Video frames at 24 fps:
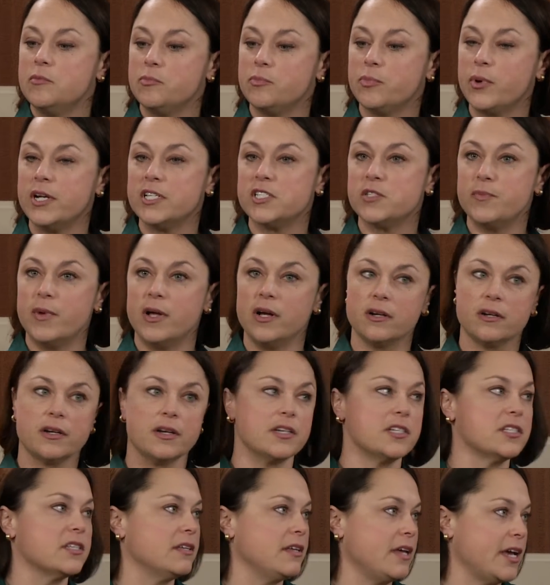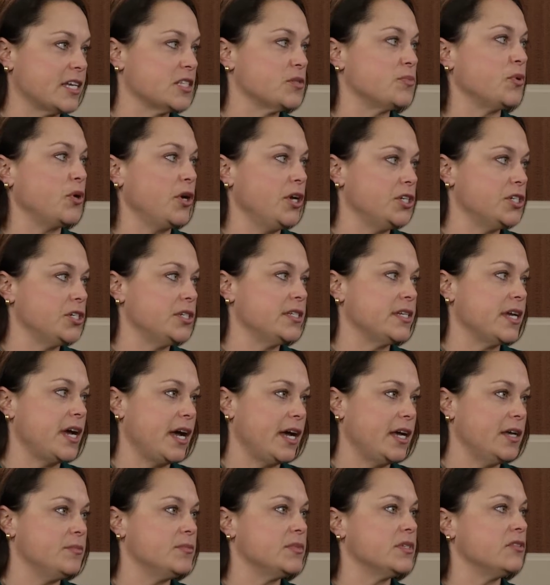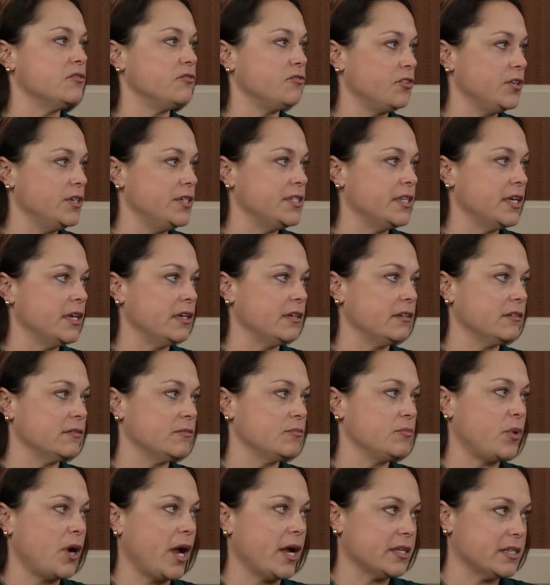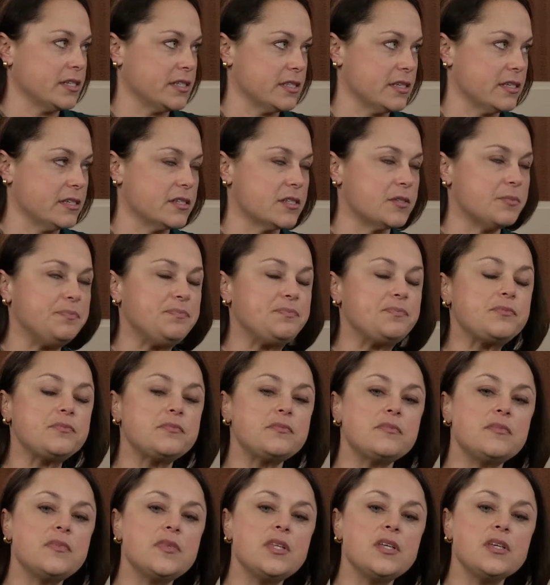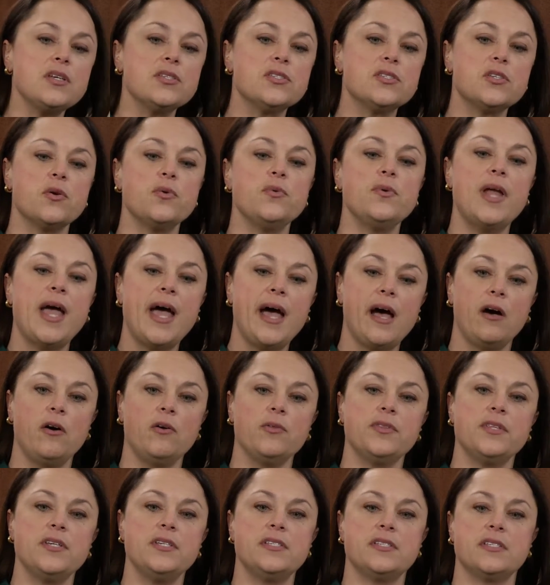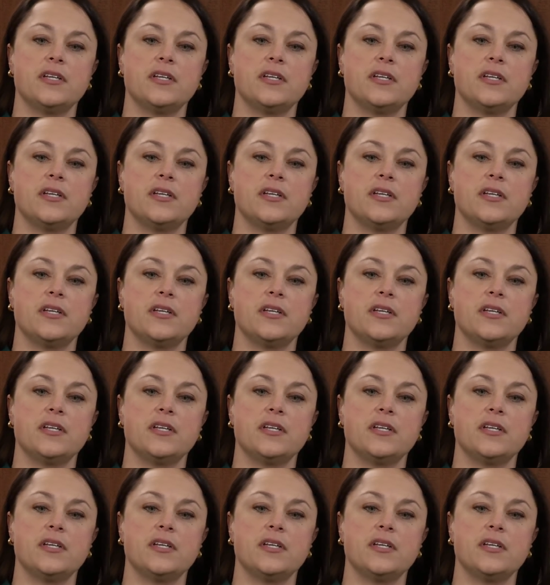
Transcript: breast milk expiration times and freezing practices. So now these